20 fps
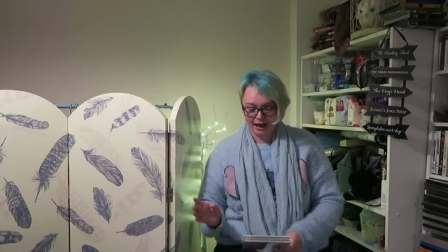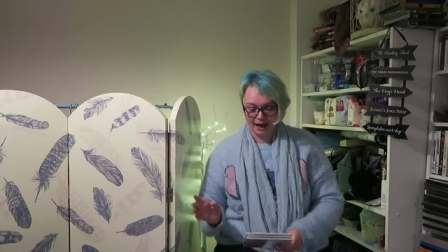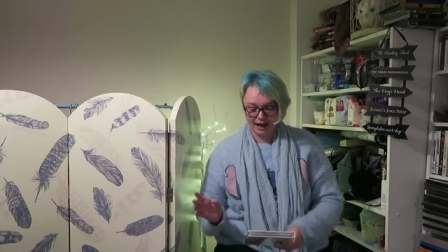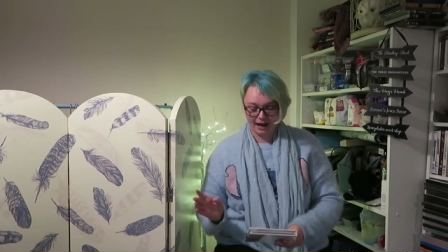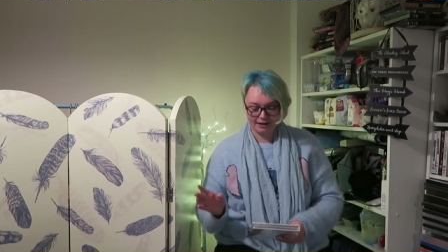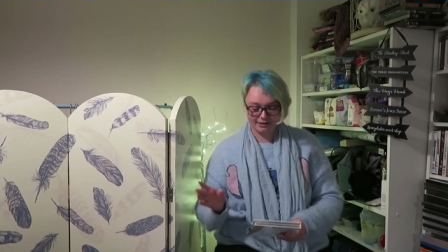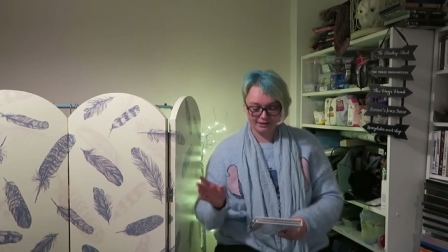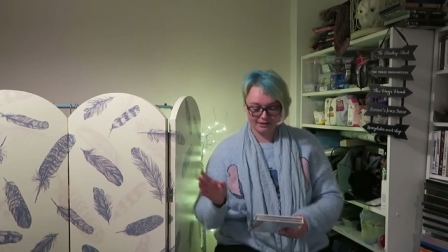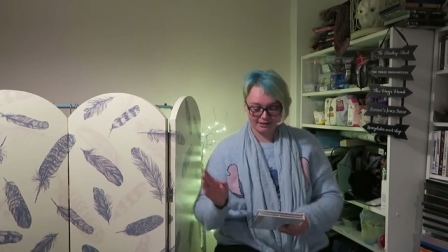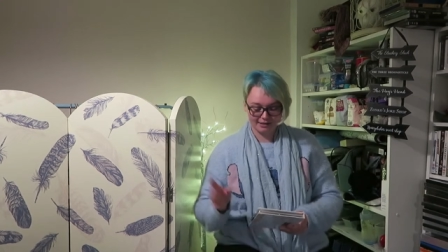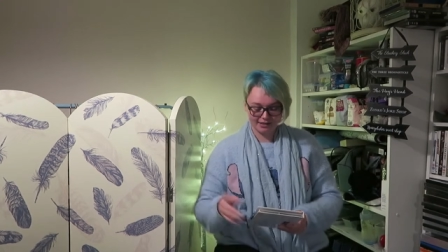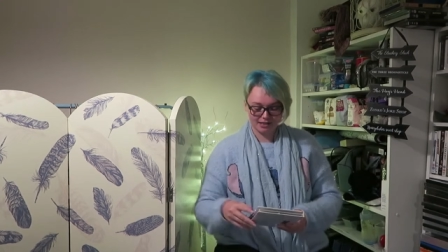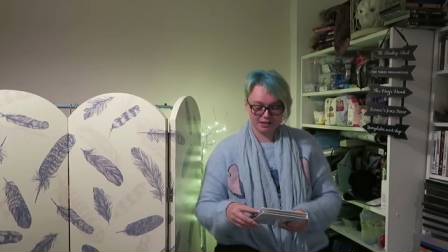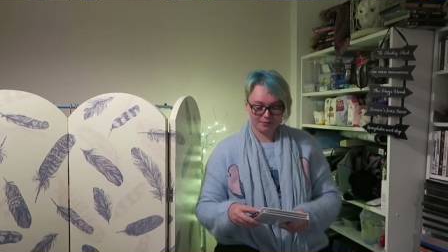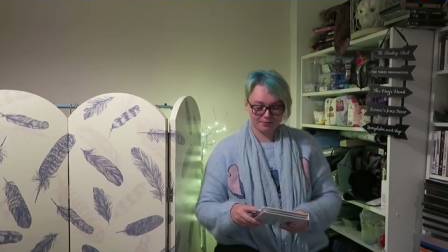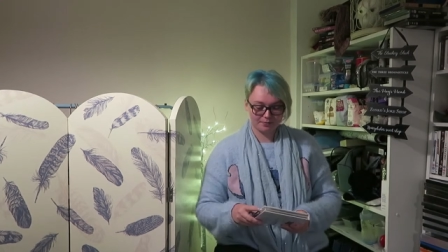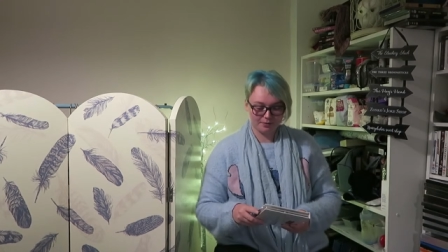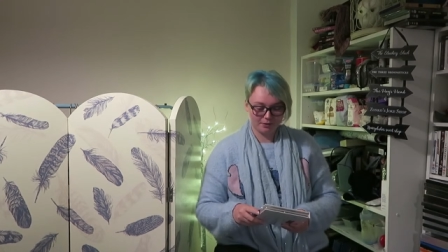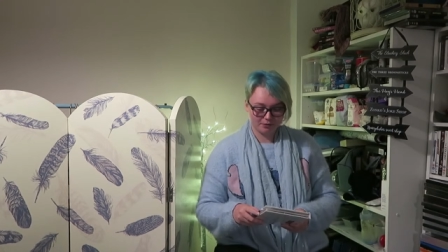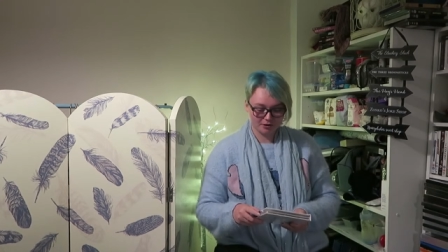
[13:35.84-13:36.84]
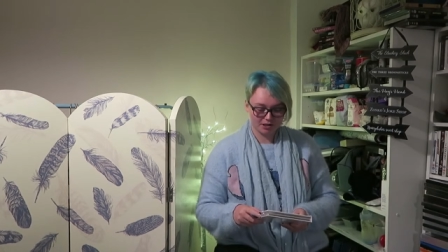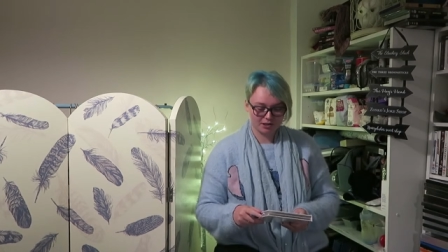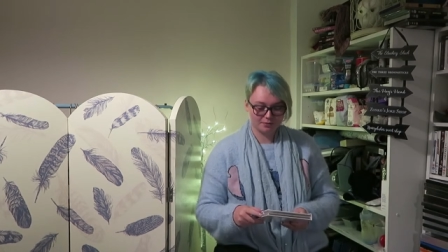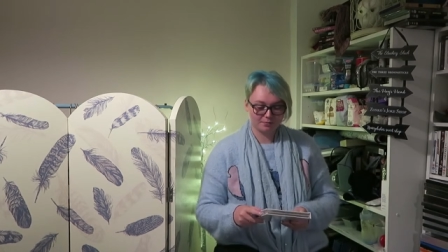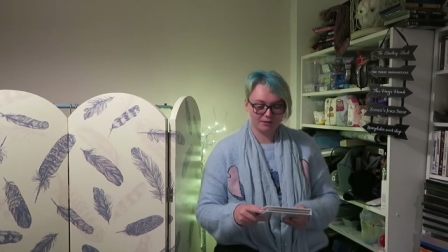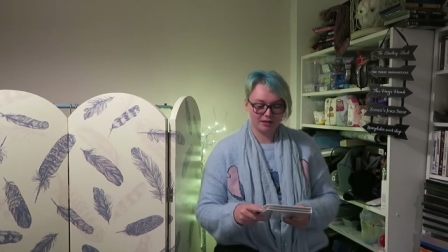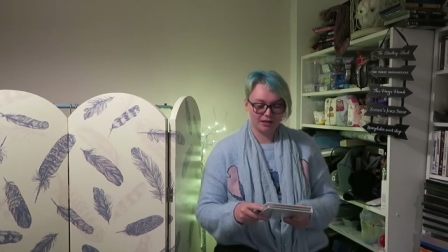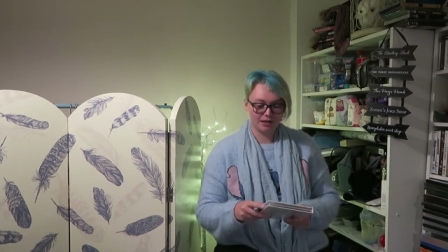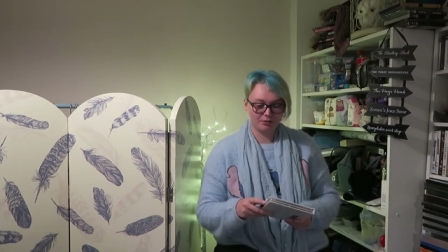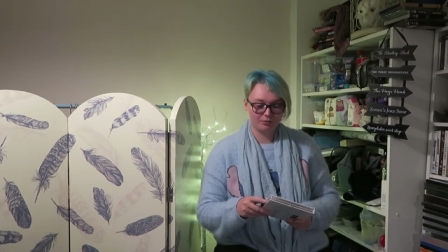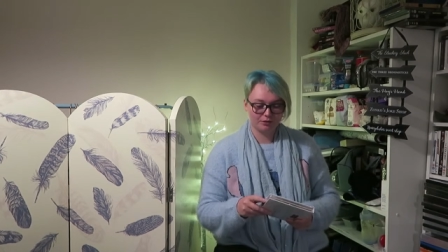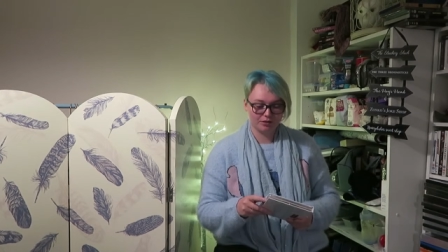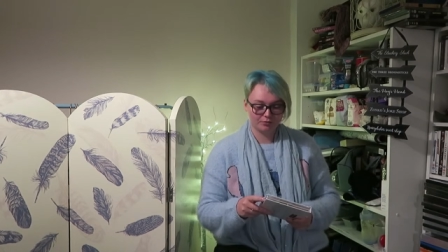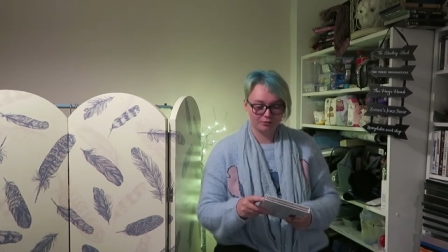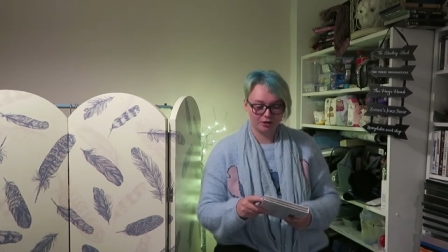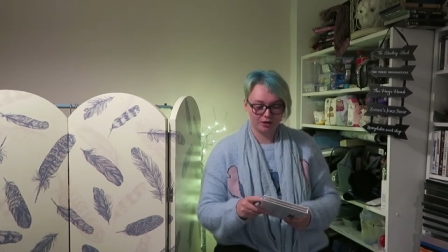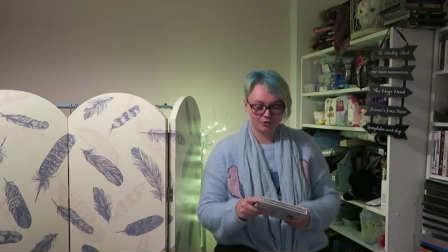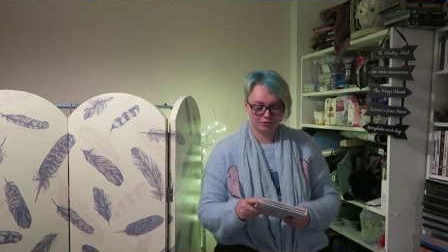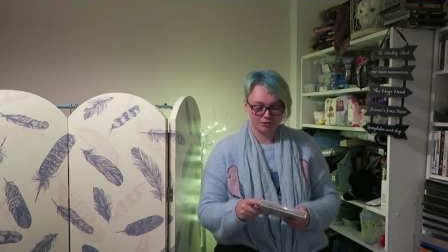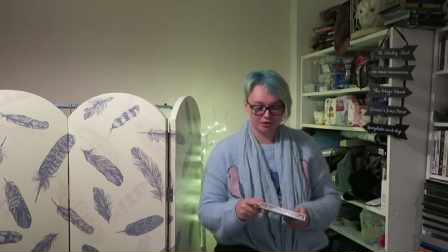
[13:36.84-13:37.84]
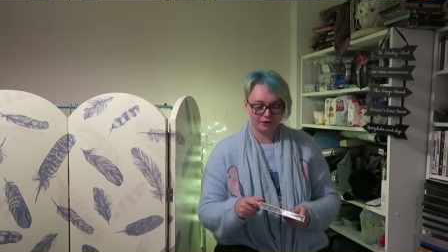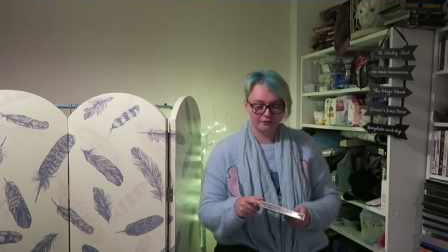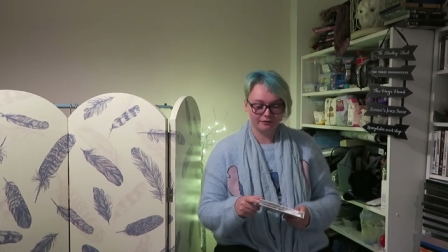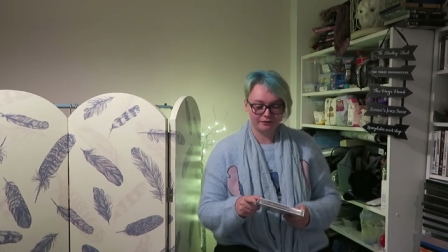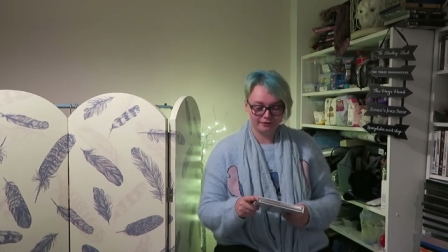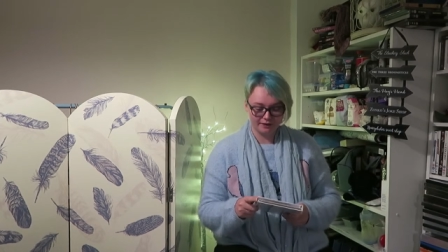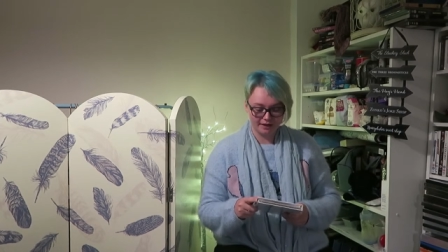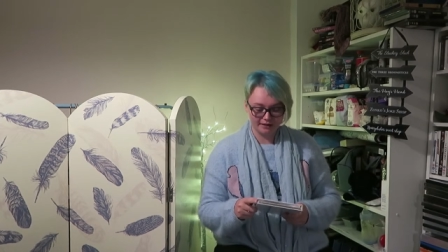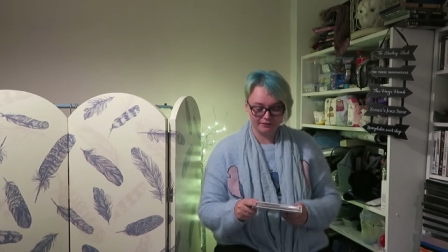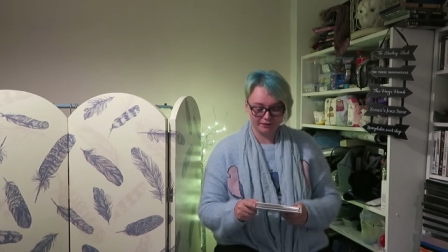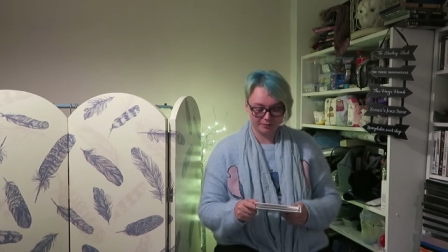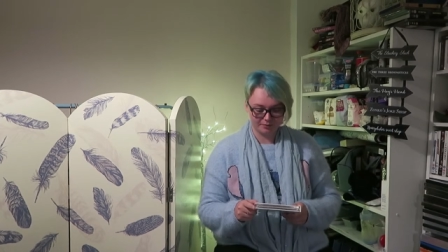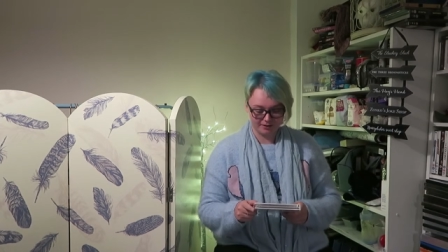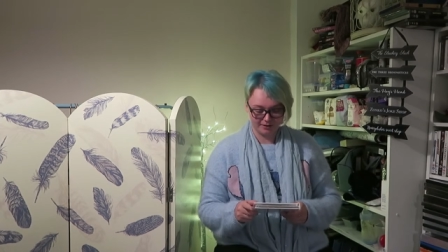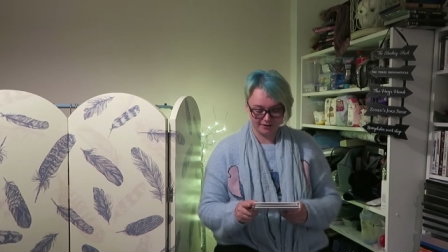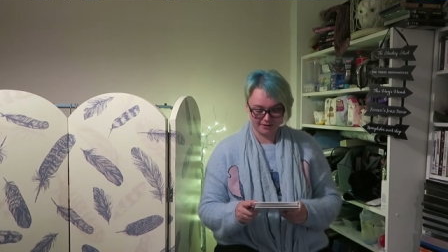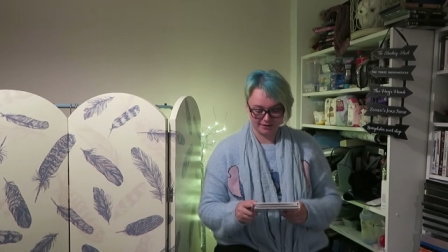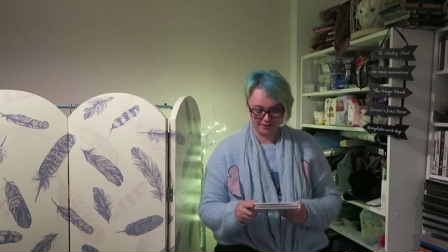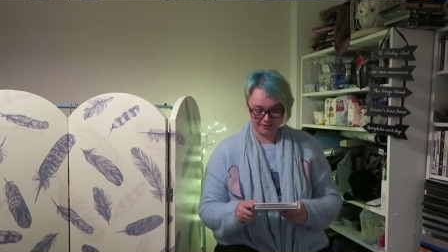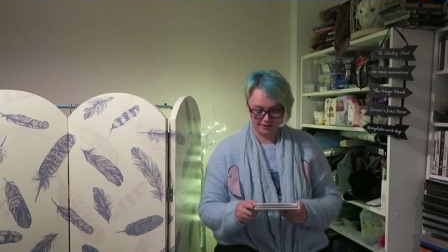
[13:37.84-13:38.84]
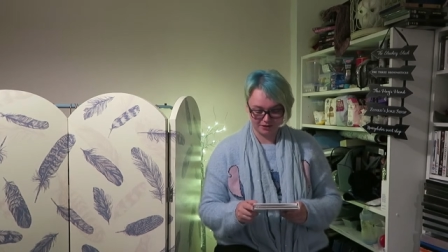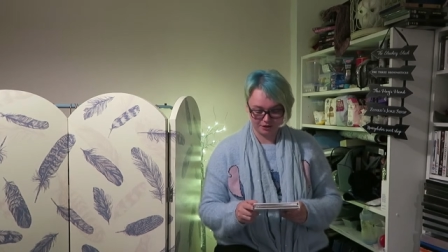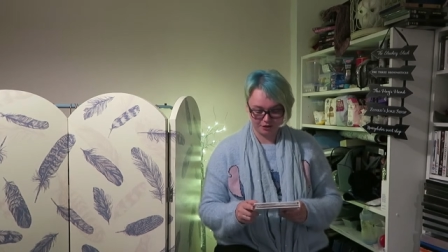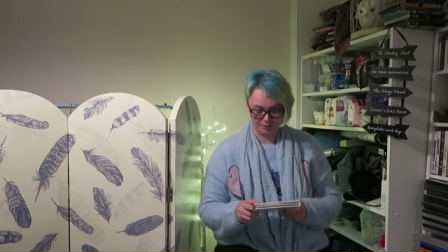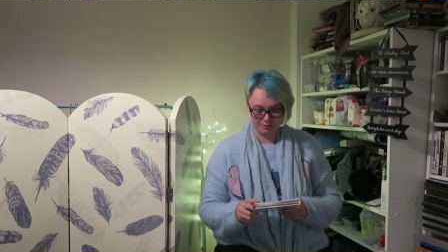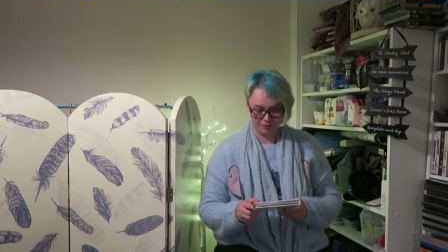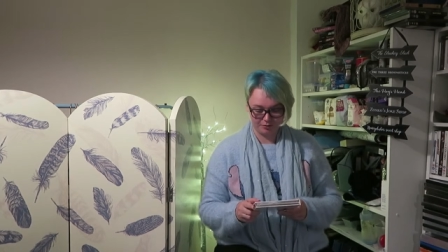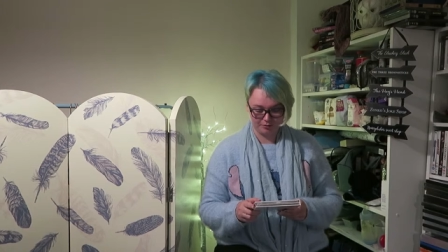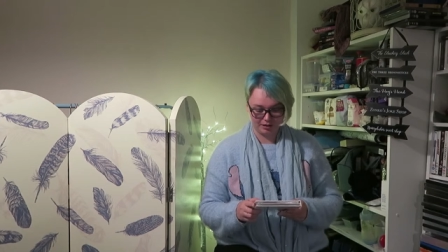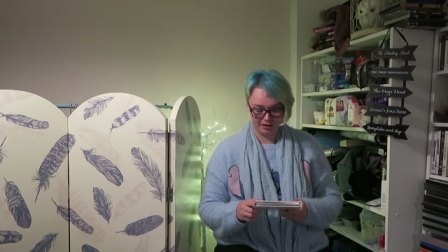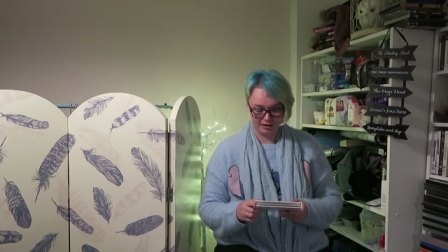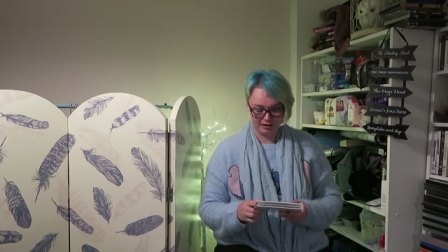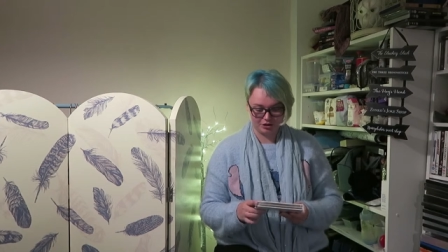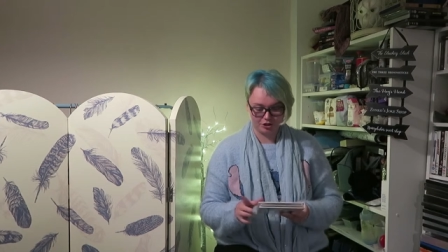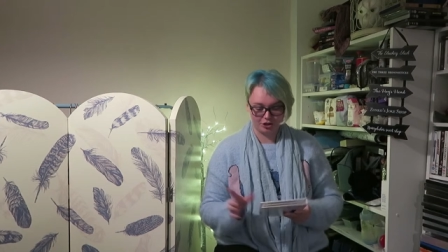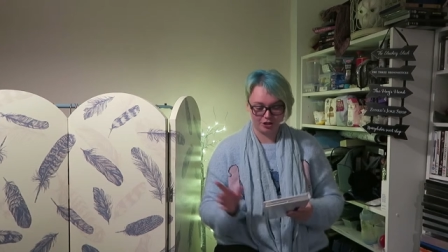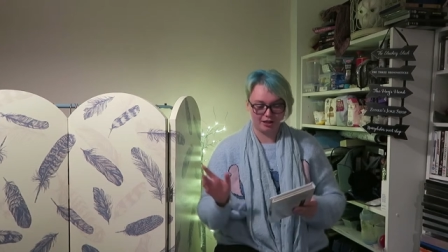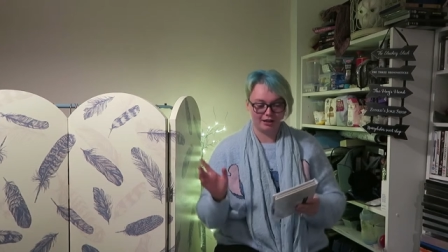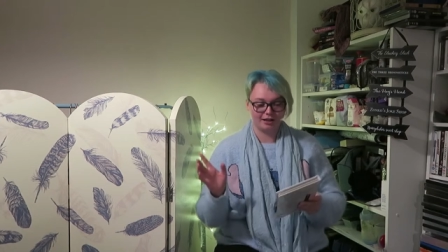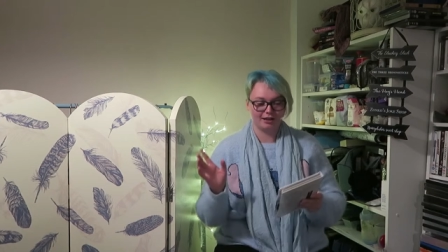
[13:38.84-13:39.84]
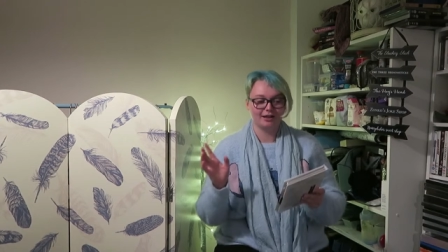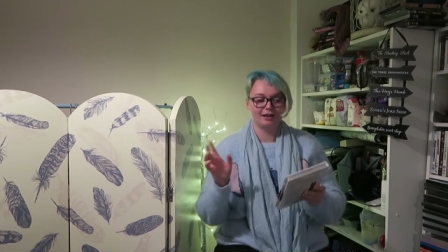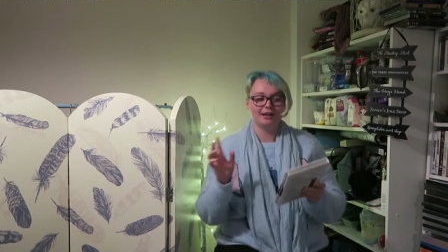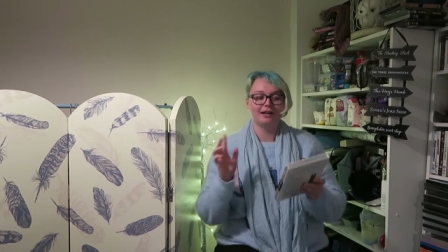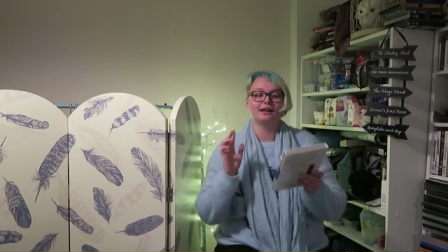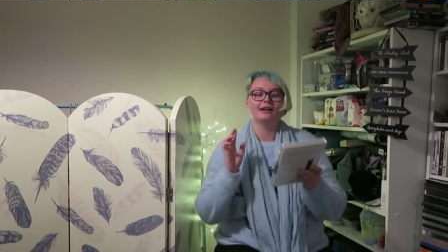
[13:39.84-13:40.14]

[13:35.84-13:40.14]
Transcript: And this is possibly one of my all-time favourite presents that she bought me this year.